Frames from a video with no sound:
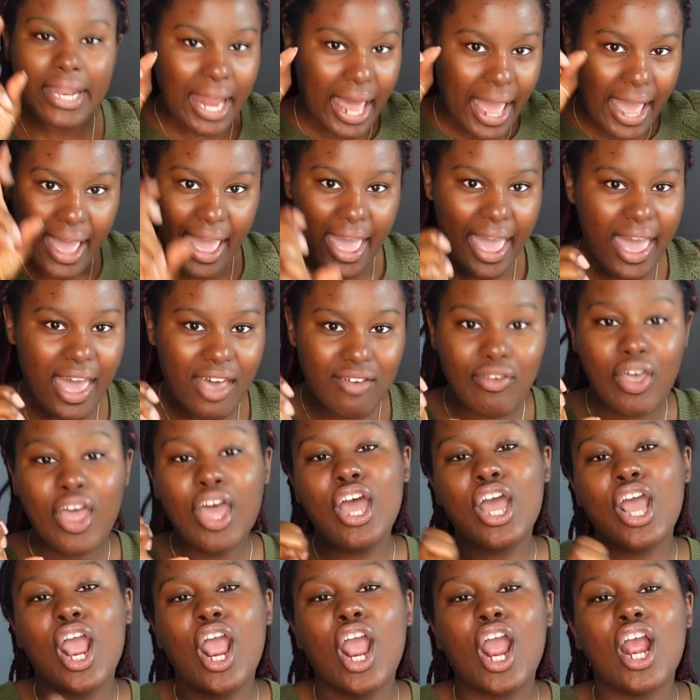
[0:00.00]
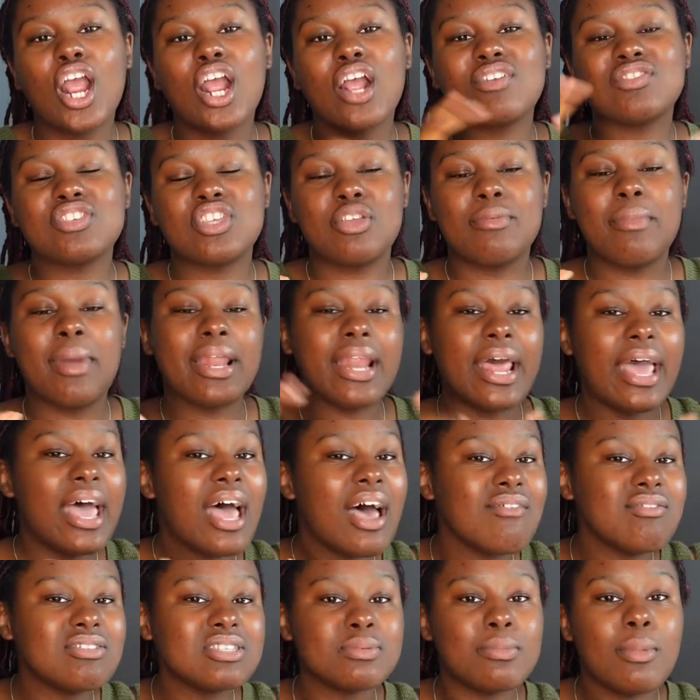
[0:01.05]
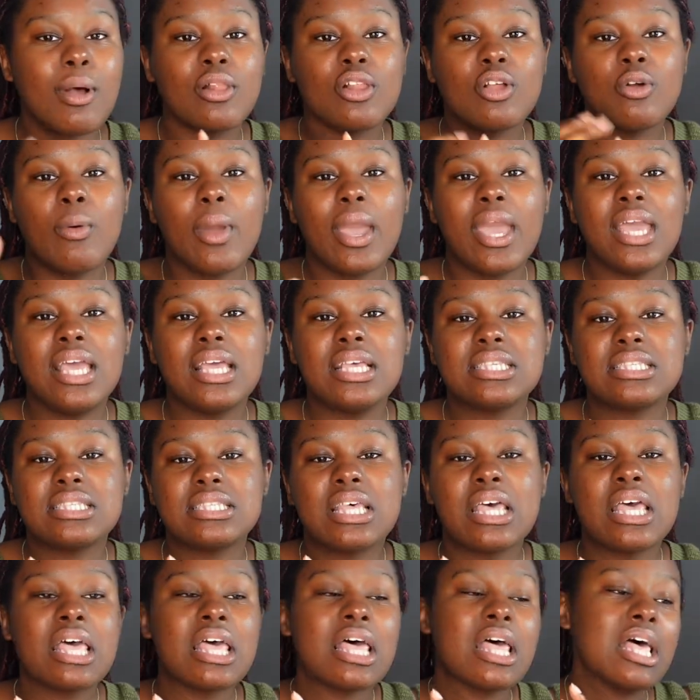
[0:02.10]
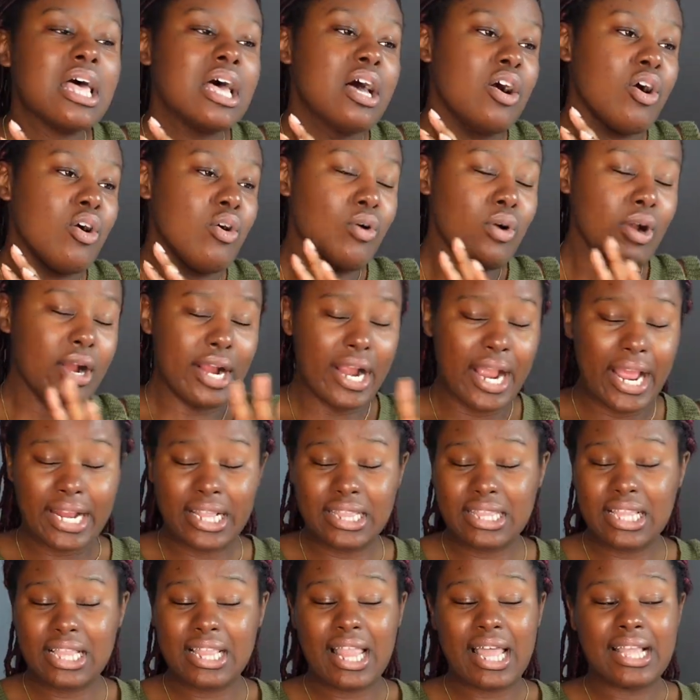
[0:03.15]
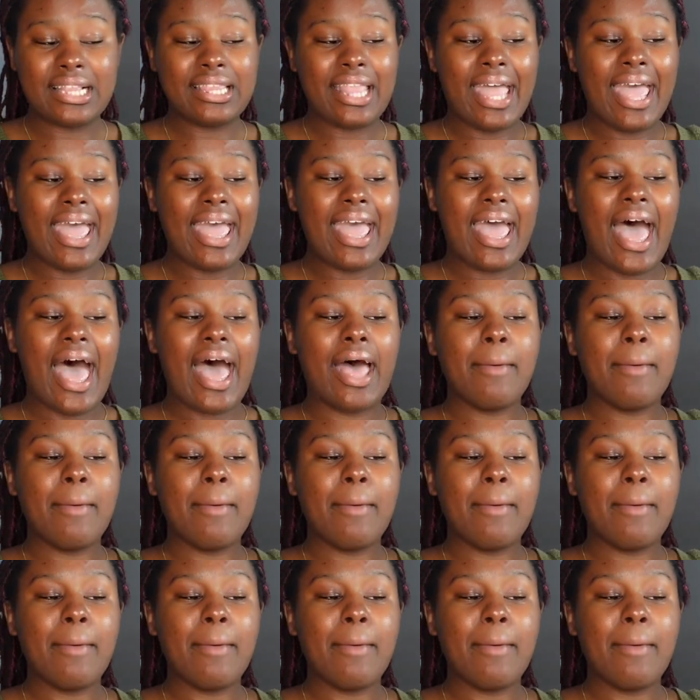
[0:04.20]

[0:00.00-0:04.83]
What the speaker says: not have curves or you may not have a smaller waist or anything like that,